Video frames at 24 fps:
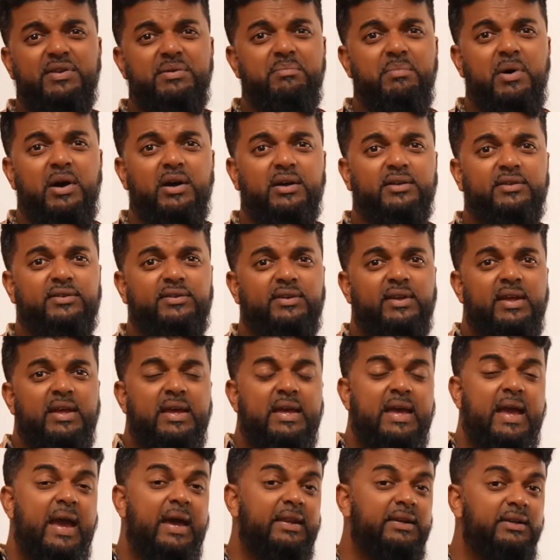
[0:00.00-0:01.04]
$70,
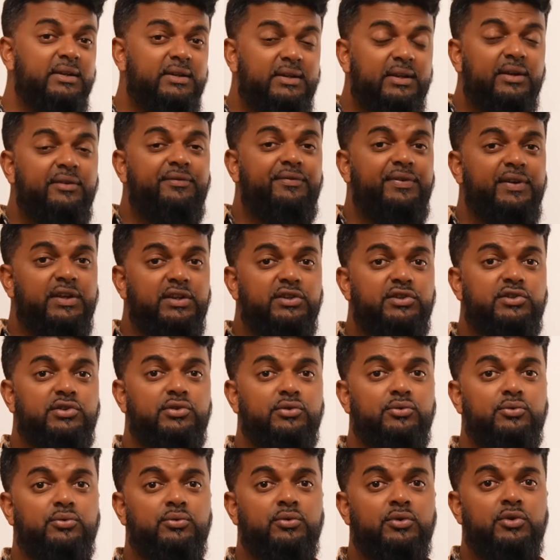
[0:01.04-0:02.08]
and it did feed
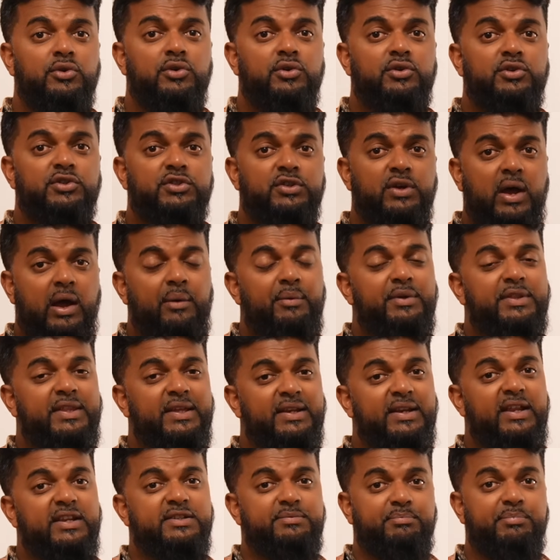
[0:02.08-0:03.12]
2. So I would
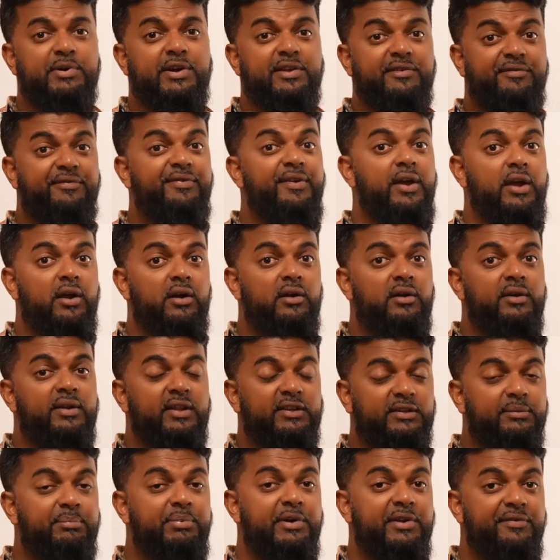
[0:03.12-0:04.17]
think that's pretty fair.
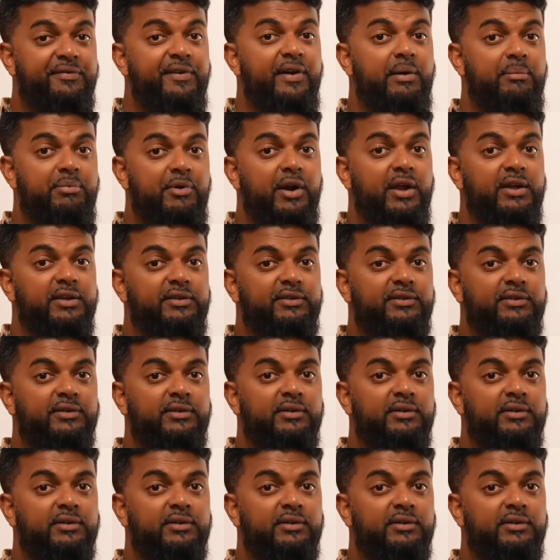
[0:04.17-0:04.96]
That's a pretty fair price.